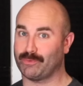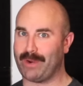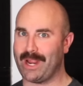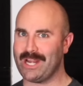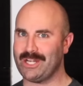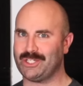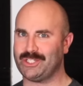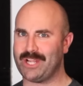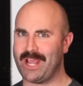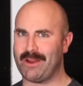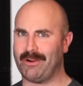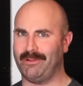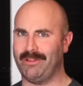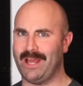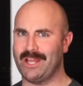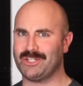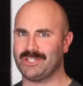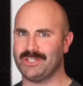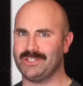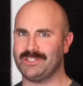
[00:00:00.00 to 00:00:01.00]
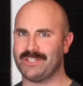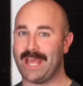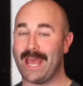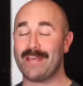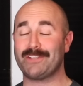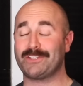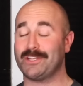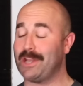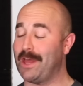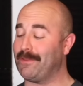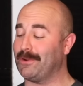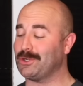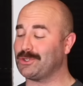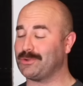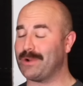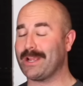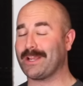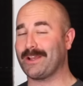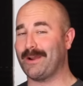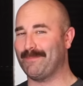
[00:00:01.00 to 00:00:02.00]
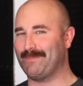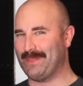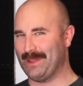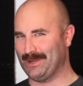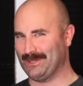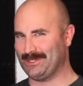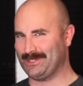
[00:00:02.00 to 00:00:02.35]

Raid Shadow Legends has another trick up their